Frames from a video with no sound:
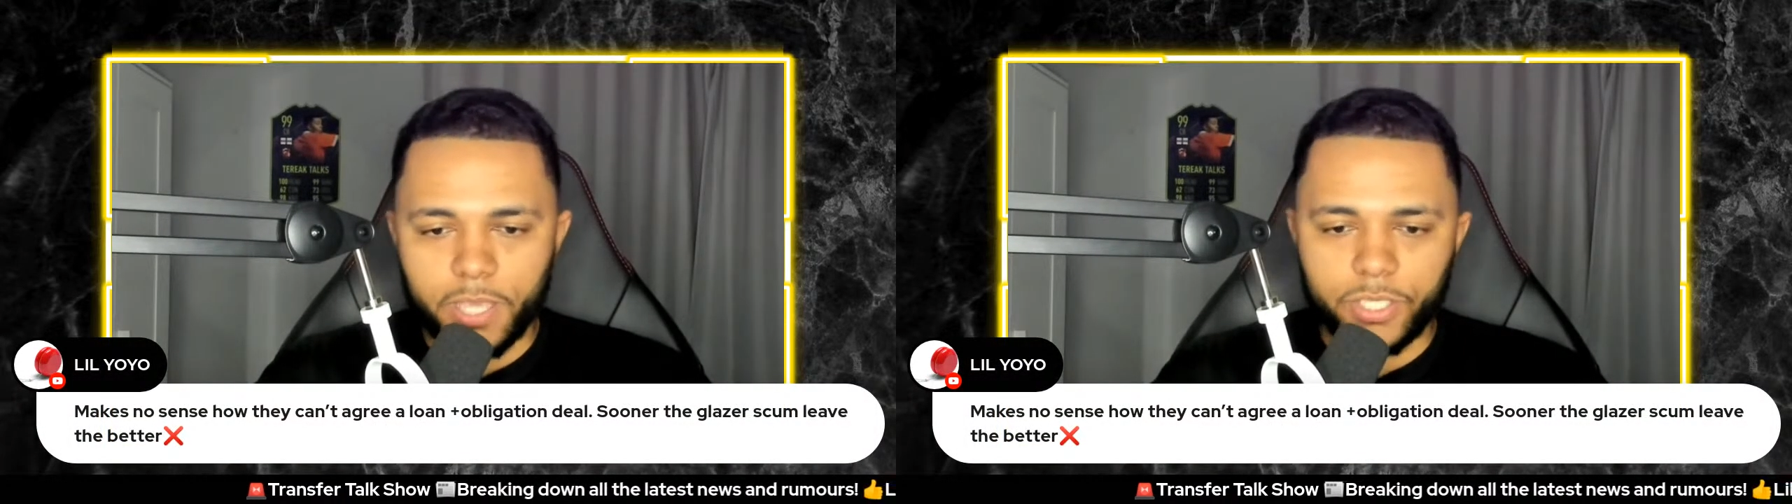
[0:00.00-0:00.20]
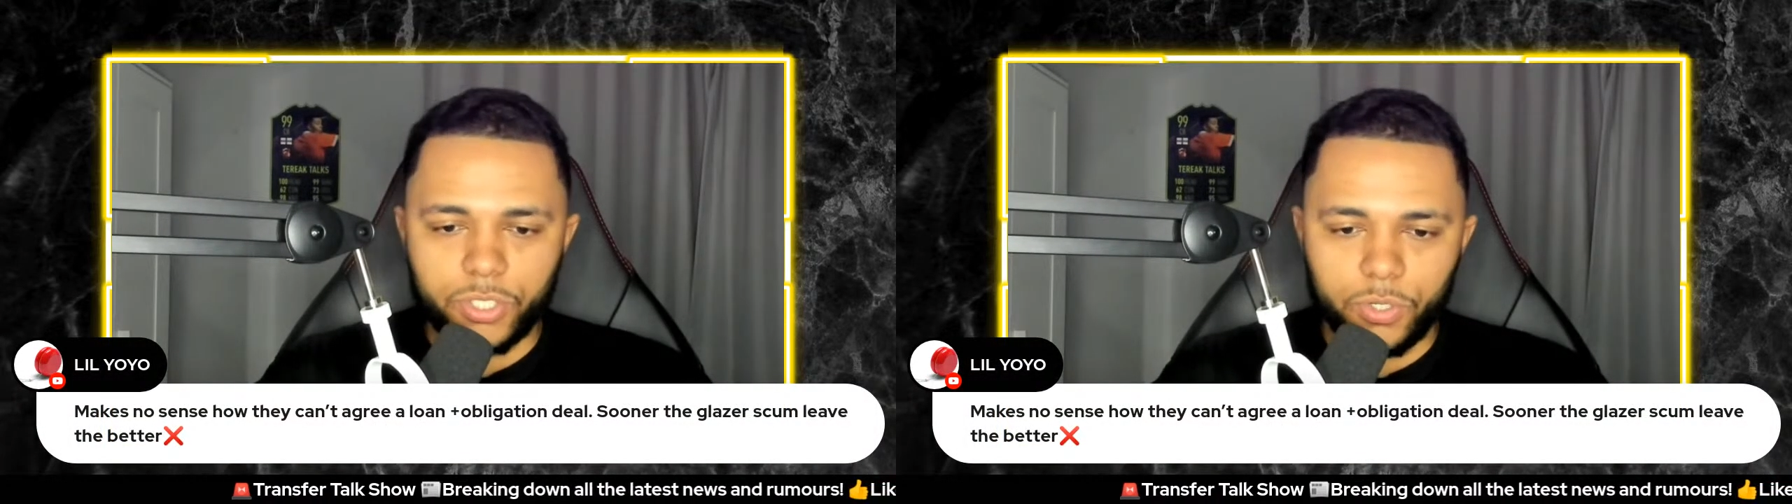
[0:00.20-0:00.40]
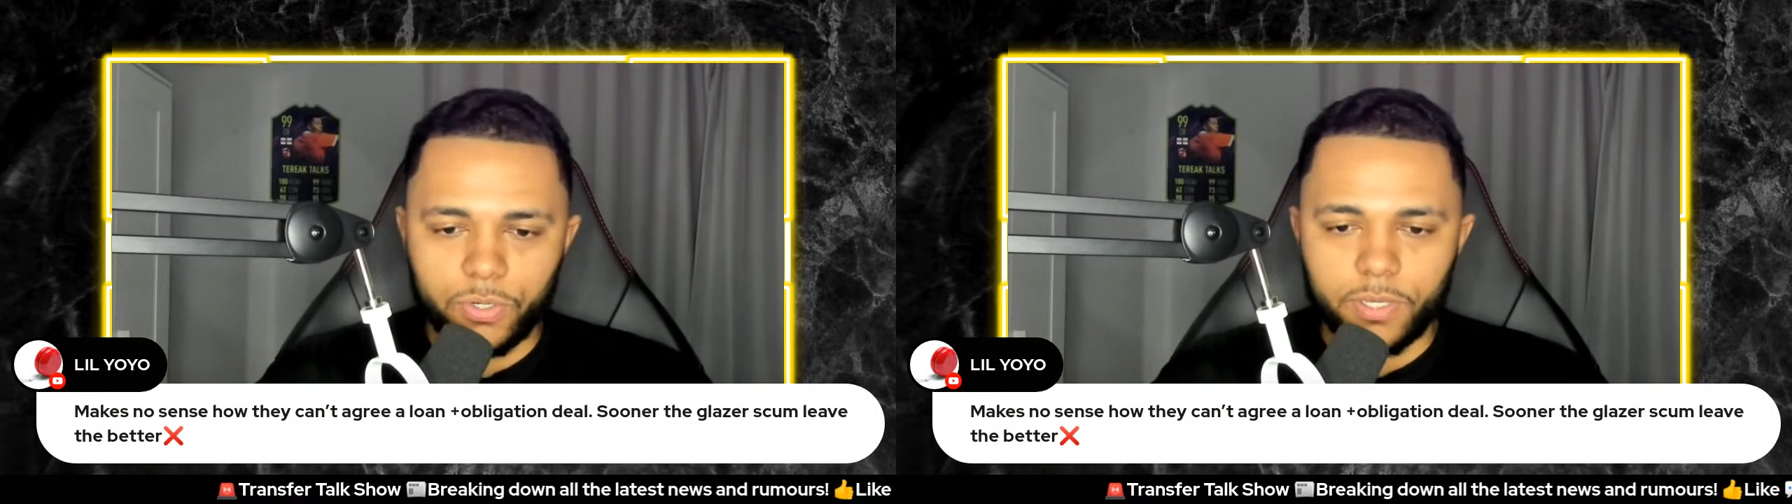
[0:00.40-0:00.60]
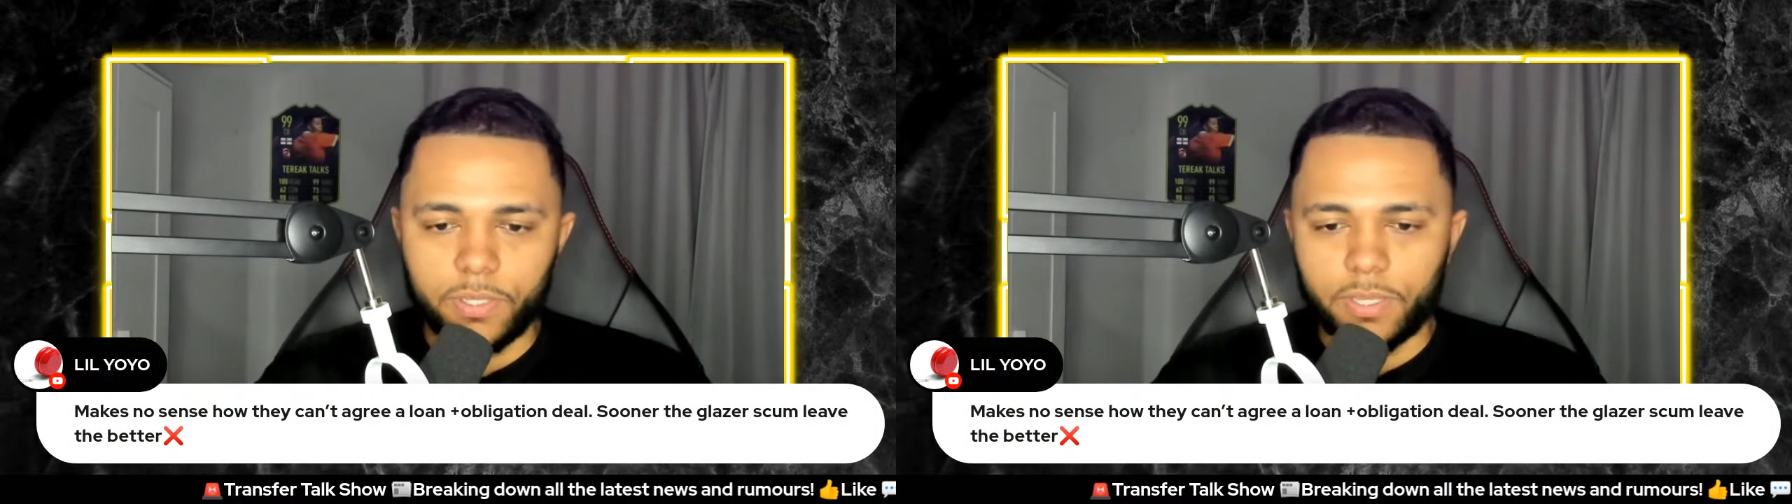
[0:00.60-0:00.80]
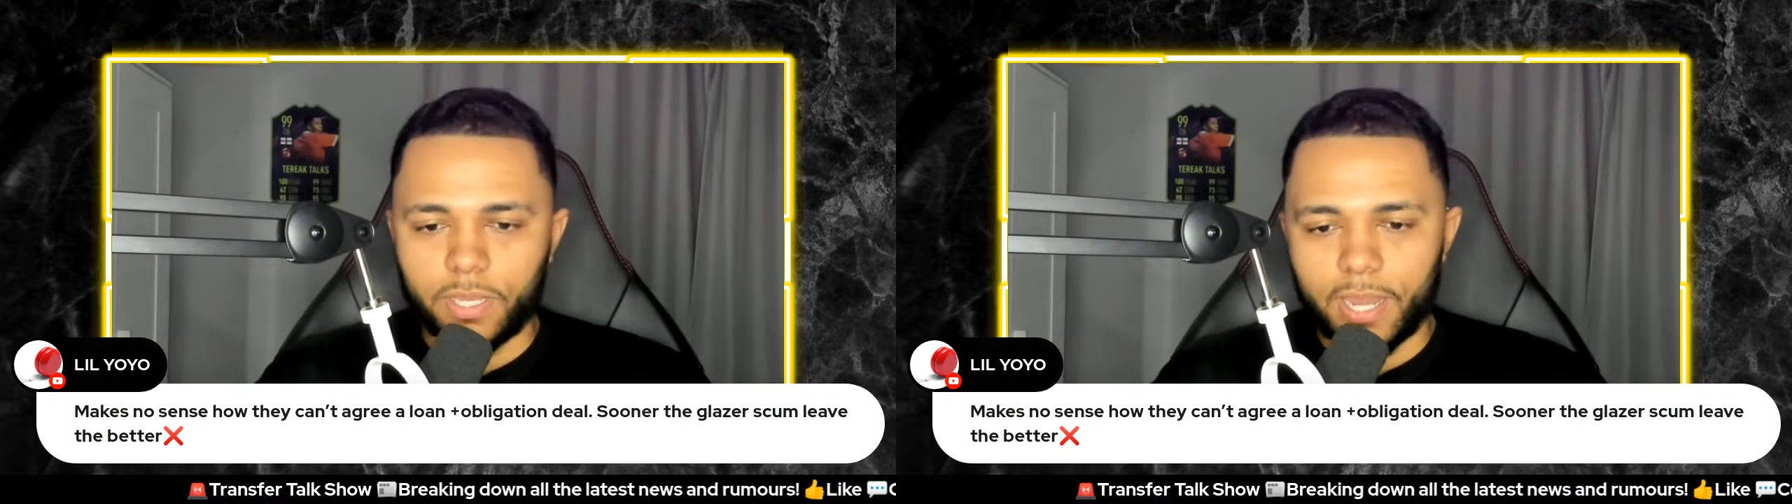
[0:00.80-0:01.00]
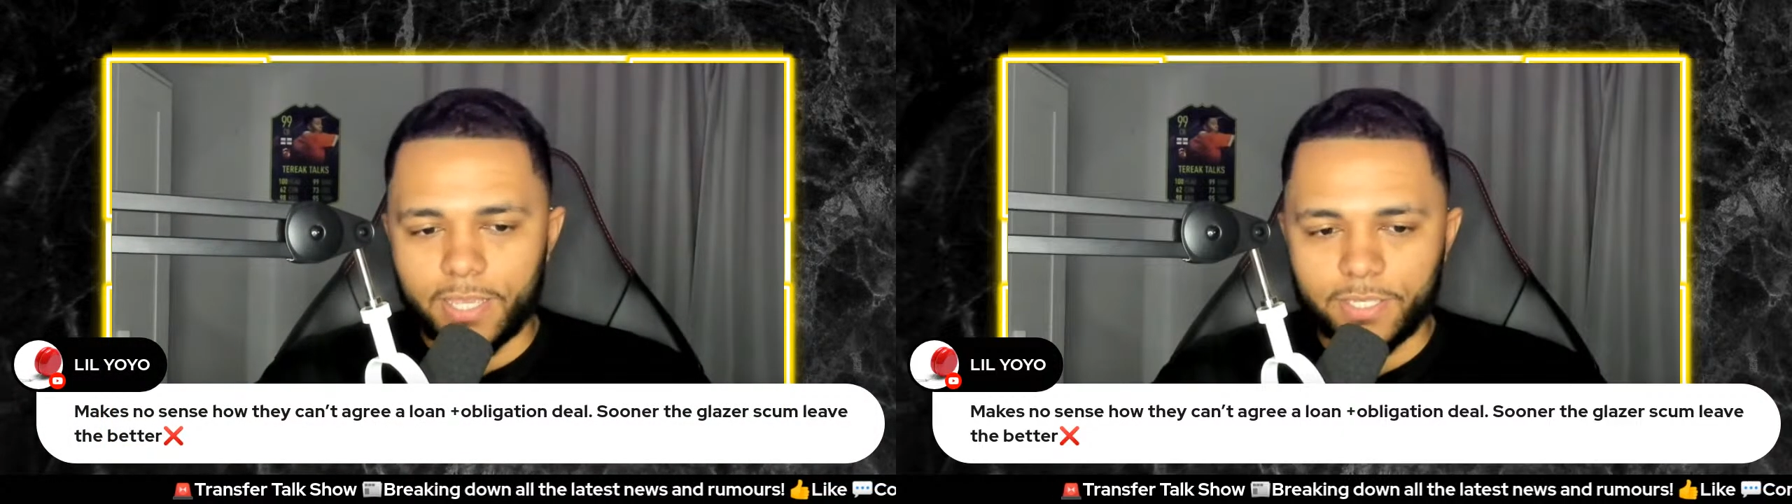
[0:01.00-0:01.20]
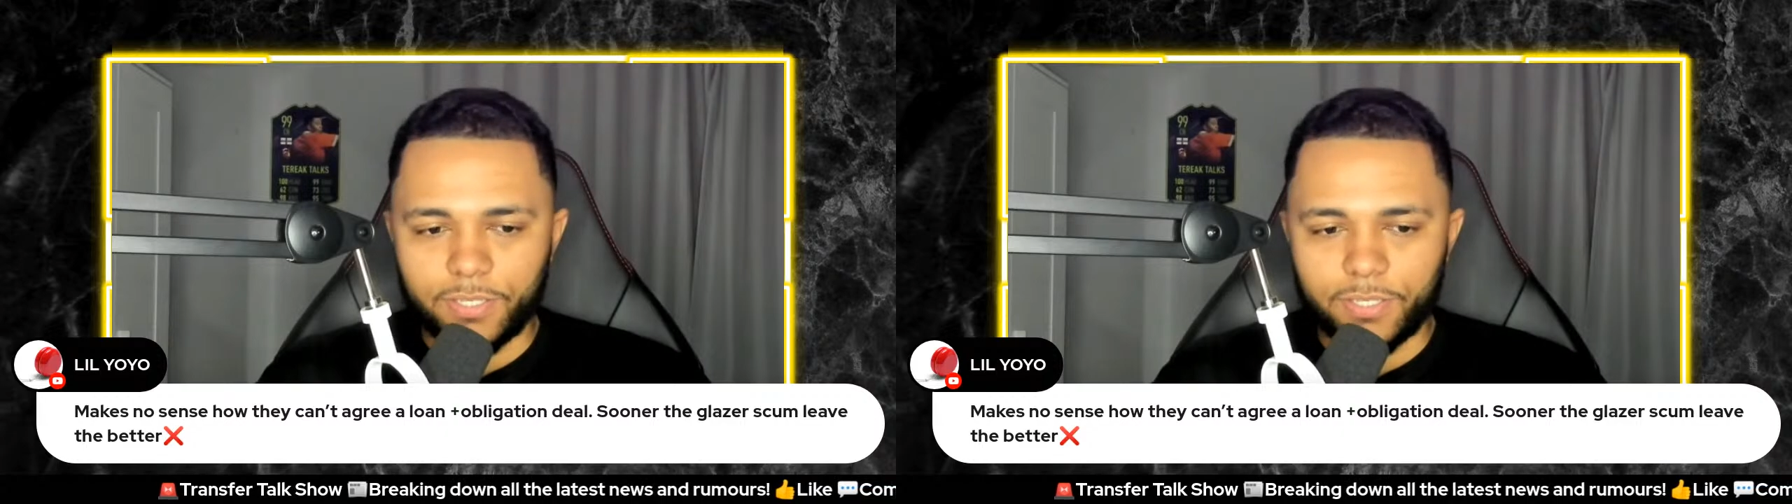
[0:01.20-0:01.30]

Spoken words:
Sooner the Glazer